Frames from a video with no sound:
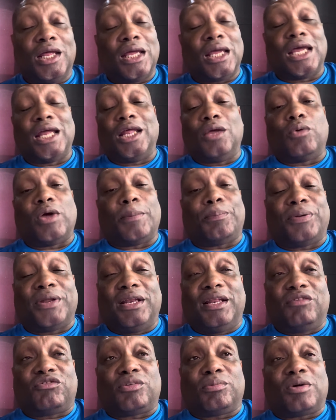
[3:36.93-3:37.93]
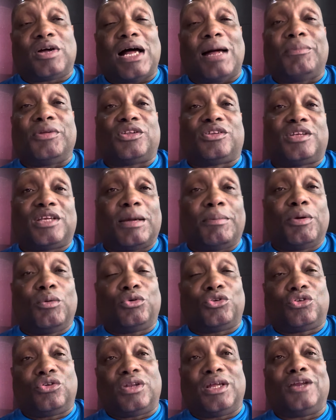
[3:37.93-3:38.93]
Anyway, please leave some comments. Tell me
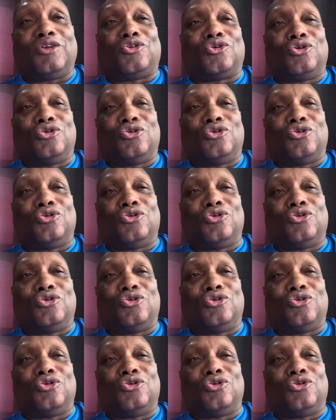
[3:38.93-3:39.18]
what you think.